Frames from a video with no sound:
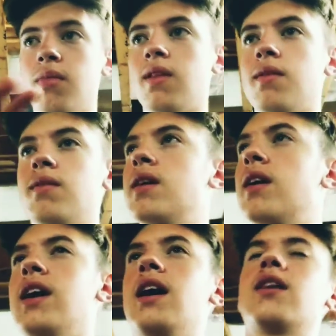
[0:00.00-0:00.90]
well,
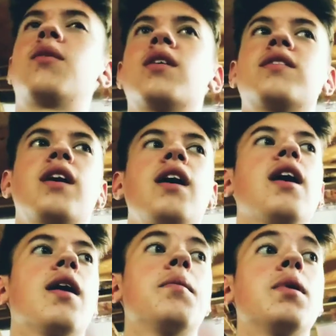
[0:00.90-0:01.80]
I don't want to say it
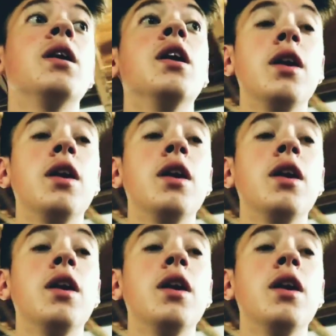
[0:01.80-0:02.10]
yet, but